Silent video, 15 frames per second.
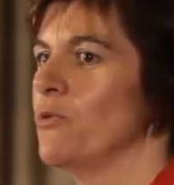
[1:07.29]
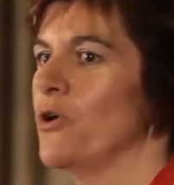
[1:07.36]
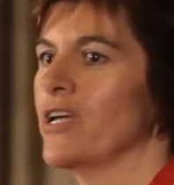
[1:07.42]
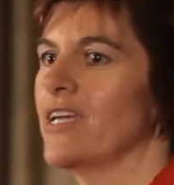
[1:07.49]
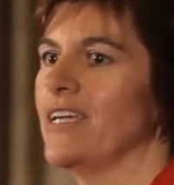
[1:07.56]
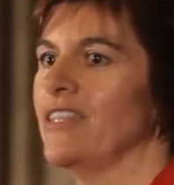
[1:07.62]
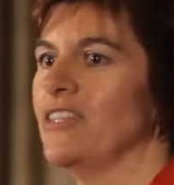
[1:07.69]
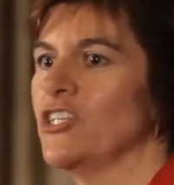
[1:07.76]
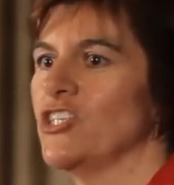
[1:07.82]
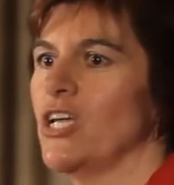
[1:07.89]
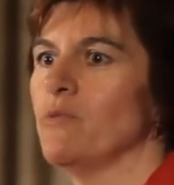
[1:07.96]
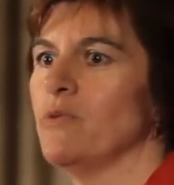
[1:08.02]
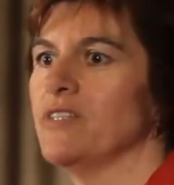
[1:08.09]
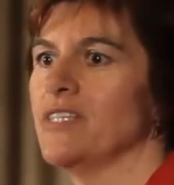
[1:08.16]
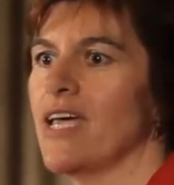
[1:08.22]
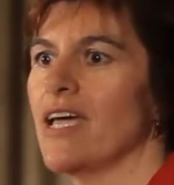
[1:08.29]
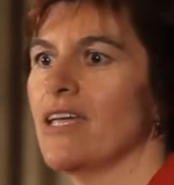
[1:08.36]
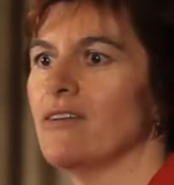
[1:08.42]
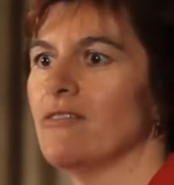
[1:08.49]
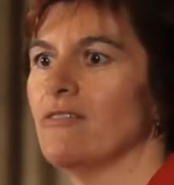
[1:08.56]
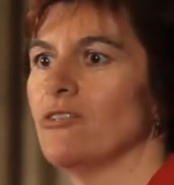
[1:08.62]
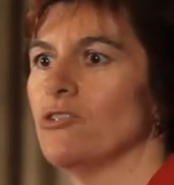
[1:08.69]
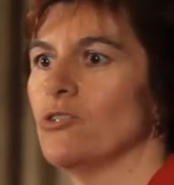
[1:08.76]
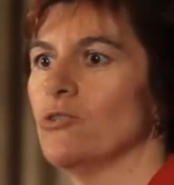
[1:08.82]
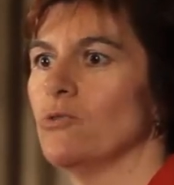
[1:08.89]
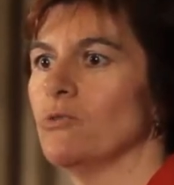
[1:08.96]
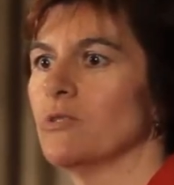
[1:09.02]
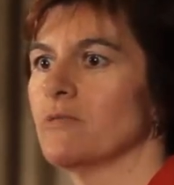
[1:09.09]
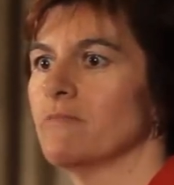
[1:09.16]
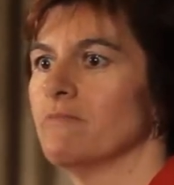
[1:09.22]
working in the shed with Dad and
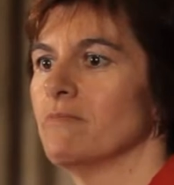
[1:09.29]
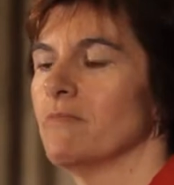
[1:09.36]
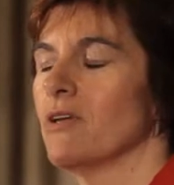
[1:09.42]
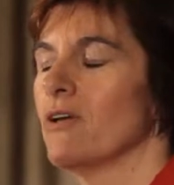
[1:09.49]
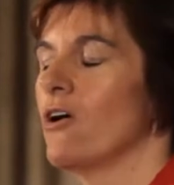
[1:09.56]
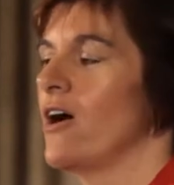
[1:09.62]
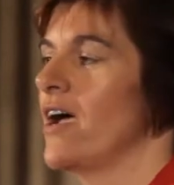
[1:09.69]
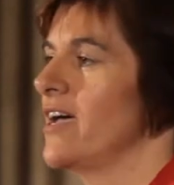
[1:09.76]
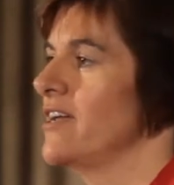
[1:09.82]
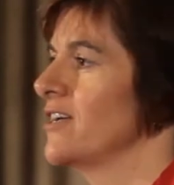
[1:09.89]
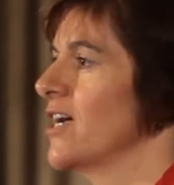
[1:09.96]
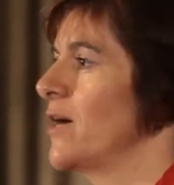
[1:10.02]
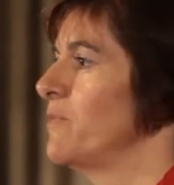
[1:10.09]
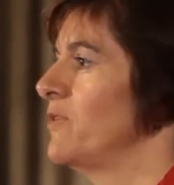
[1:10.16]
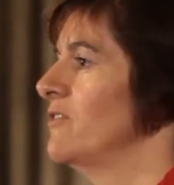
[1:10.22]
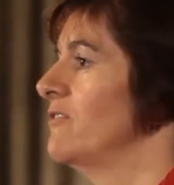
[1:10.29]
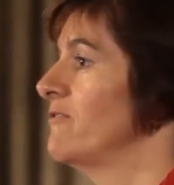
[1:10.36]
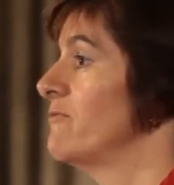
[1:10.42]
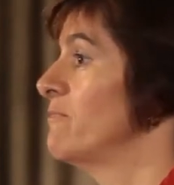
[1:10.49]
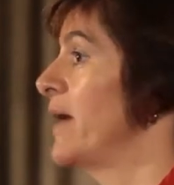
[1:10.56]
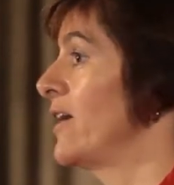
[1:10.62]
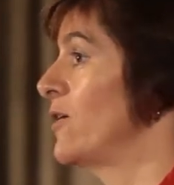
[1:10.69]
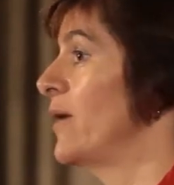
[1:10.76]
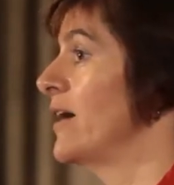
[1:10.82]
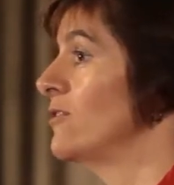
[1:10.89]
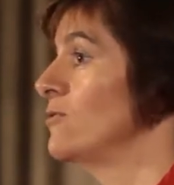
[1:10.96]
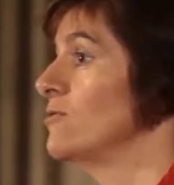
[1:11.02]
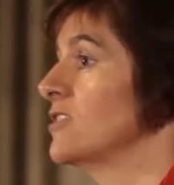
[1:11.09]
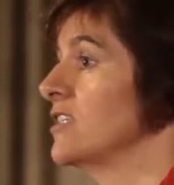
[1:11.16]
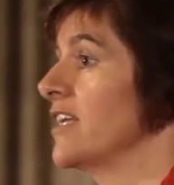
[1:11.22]
tools. I had a couple of male
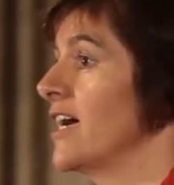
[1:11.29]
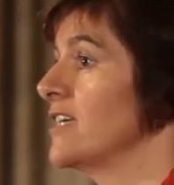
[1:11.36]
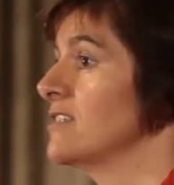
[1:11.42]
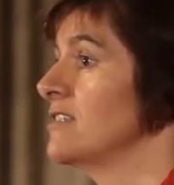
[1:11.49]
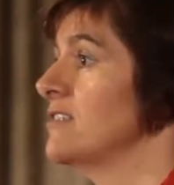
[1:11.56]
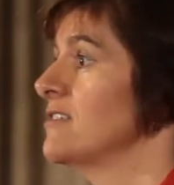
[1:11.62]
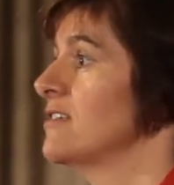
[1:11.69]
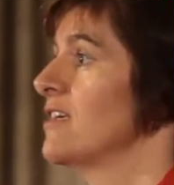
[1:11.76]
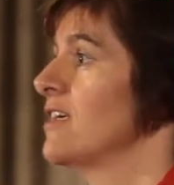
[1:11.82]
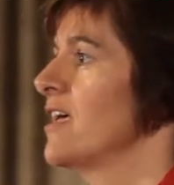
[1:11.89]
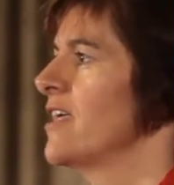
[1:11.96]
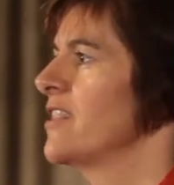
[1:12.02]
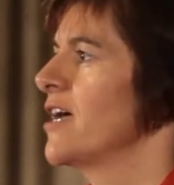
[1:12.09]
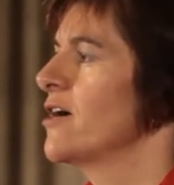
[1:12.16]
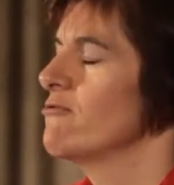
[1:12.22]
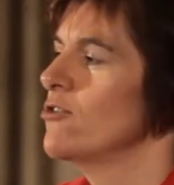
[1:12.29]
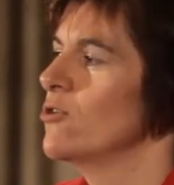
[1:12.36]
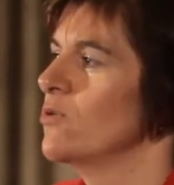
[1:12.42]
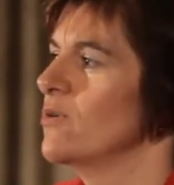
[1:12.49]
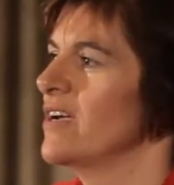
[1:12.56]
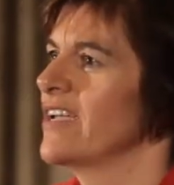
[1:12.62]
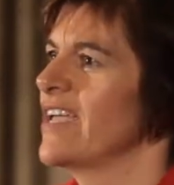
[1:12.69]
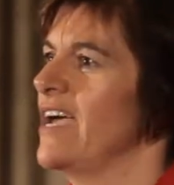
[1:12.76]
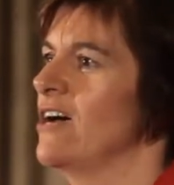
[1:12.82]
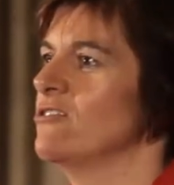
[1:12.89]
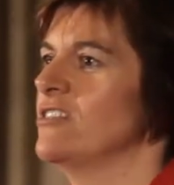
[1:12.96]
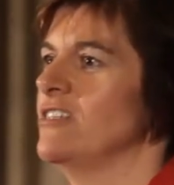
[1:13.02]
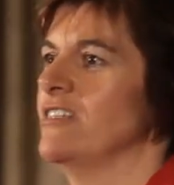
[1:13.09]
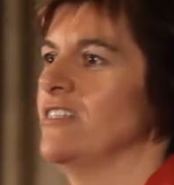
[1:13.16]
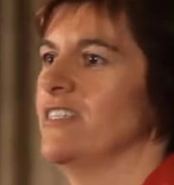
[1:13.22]
uncles and cousins. They were all
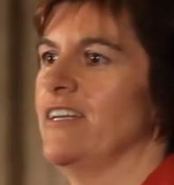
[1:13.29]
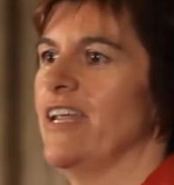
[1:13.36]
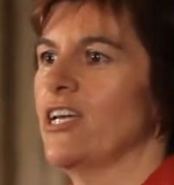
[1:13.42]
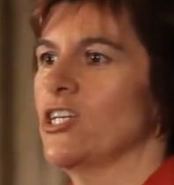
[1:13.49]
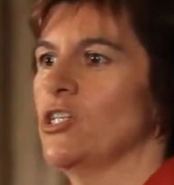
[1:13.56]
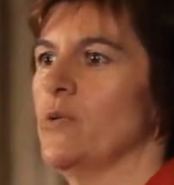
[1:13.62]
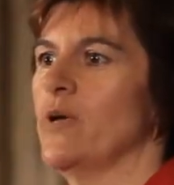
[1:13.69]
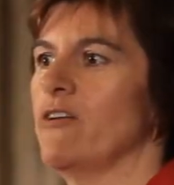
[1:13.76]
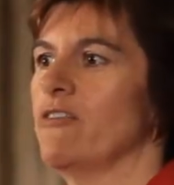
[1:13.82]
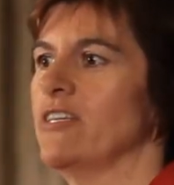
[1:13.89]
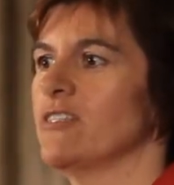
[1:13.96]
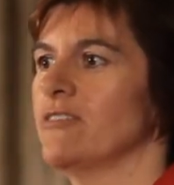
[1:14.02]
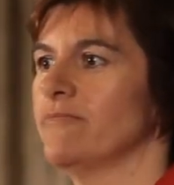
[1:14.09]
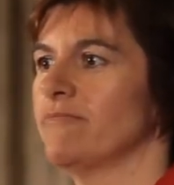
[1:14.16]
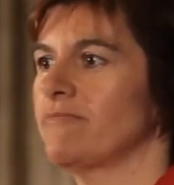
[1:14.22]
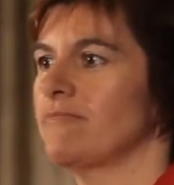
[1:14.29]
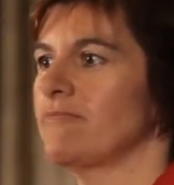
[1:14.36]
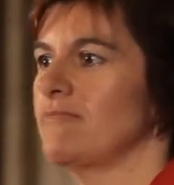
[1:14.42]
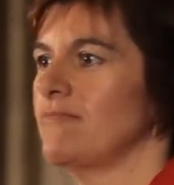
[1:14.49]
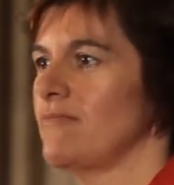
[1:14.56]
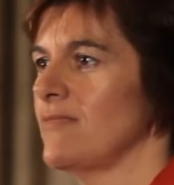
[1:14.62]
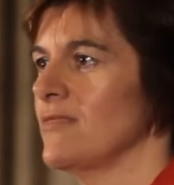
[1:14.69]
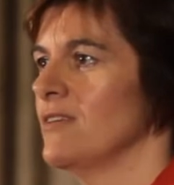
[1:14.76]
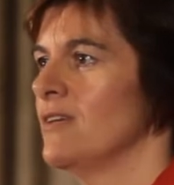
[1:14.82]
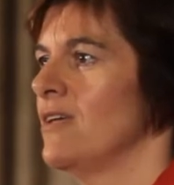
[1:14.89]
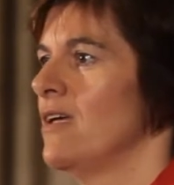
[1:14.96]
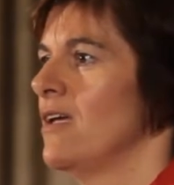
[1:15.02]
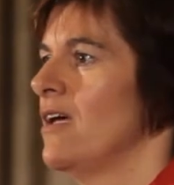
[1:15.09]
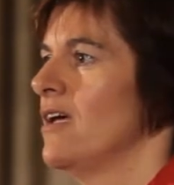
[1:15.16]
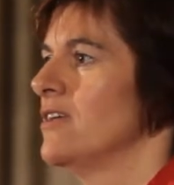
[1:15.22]
accountants and actuaries.
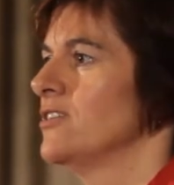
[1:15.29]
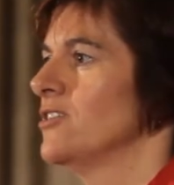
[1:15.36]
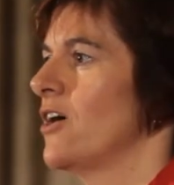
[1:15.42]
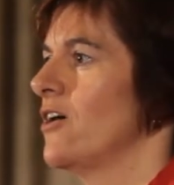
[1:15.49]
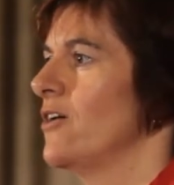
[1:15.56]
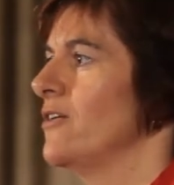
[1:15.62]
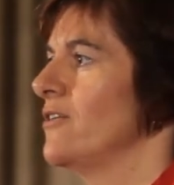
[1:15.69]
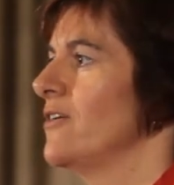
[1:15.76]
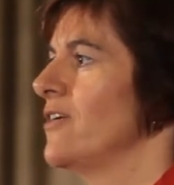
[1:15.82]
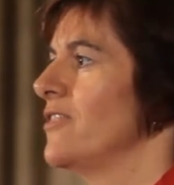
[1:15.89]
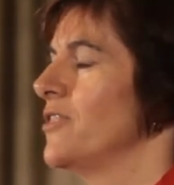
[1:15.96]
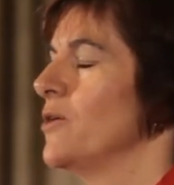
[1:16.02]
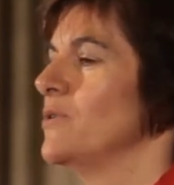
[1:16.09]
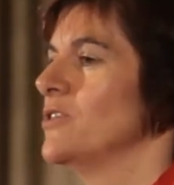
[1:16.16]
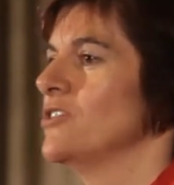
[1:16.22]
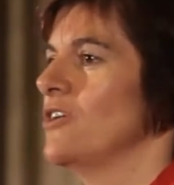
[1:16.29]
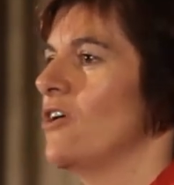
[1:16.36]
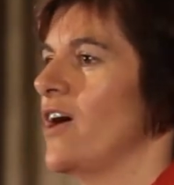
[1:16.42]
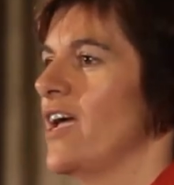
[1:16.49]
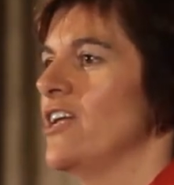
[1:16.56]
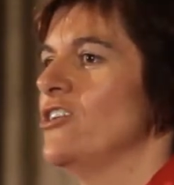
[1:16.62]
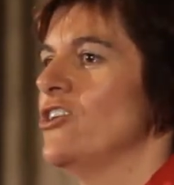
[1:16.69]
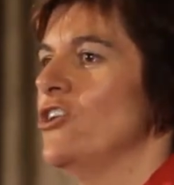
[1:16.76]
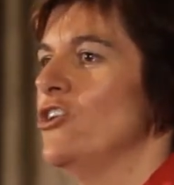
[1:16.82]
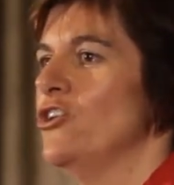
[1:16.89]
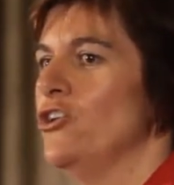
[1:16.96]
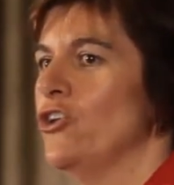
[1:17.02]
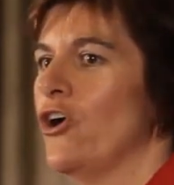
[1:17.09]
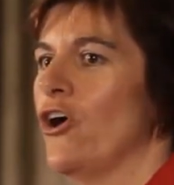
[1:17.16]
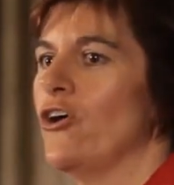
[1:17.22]
So I had
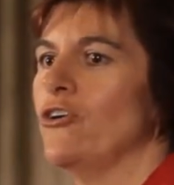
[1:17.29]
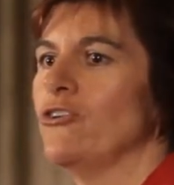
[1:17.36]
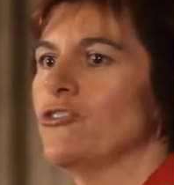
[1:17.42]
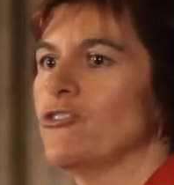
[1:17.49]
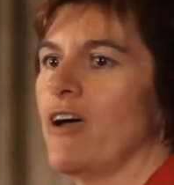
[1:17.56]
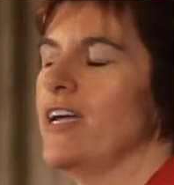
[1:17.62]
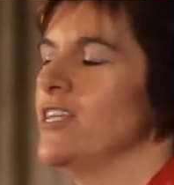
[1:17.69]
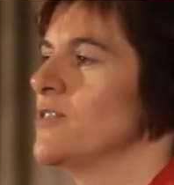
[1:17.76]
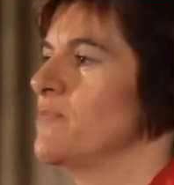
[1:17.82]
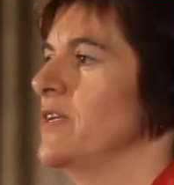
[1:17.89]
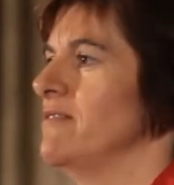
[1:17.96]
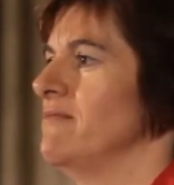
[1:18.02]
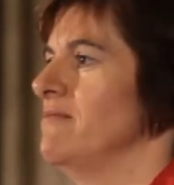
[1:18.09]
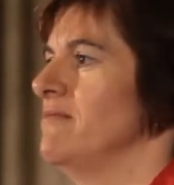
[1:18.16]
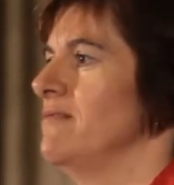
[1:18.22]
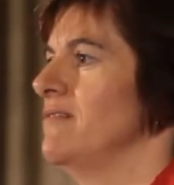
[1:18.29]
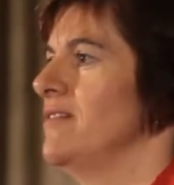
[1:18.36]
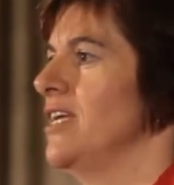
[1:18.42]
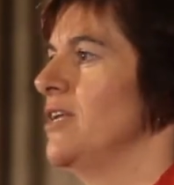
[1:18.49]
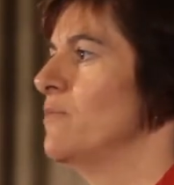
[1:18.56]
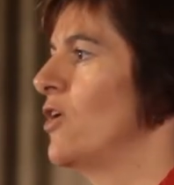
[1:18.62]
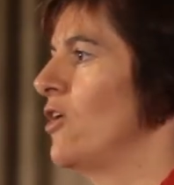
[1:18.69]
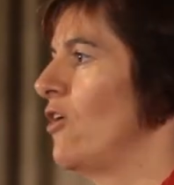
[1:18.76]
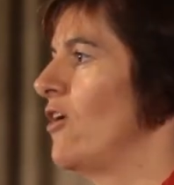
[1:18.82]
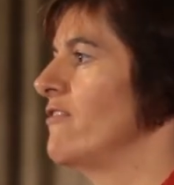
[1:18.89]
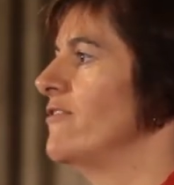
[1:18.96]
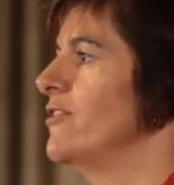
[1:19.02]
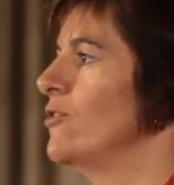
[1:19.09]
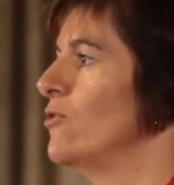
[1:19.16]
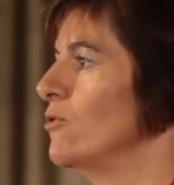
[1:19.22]
no tradesmen in my
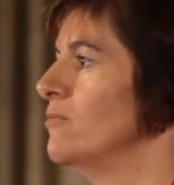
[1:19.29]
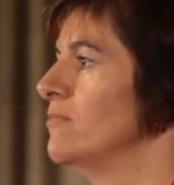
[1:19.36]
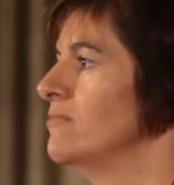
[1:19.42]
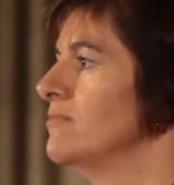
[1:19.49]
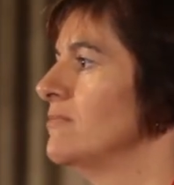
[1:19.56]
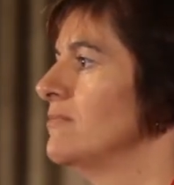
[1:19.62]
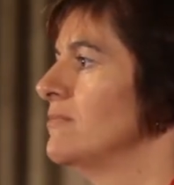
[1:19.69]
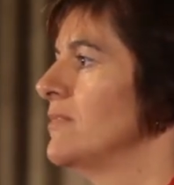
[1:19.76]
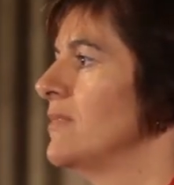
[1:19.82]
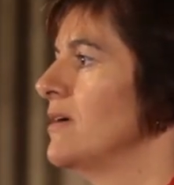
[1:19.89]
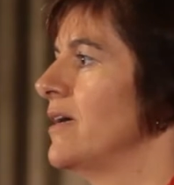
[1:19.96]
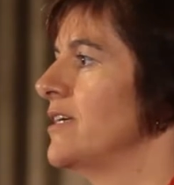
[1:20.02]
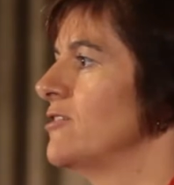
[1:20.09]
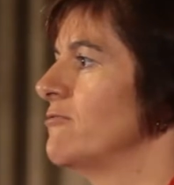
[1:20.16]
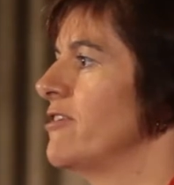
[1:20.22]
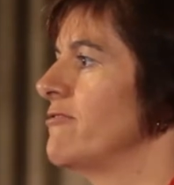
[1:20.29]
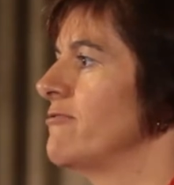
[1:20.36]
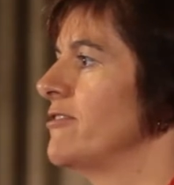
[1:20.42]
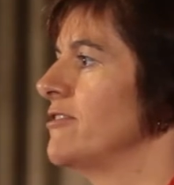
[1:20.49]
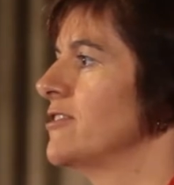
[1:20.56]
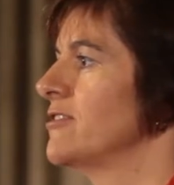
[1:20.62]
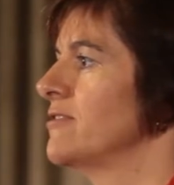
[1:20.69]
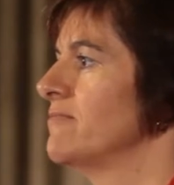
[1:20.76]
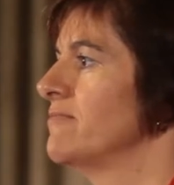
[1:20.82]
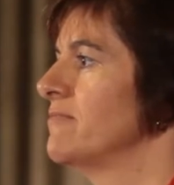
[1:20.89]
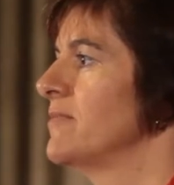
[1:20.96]
life at all as a reference.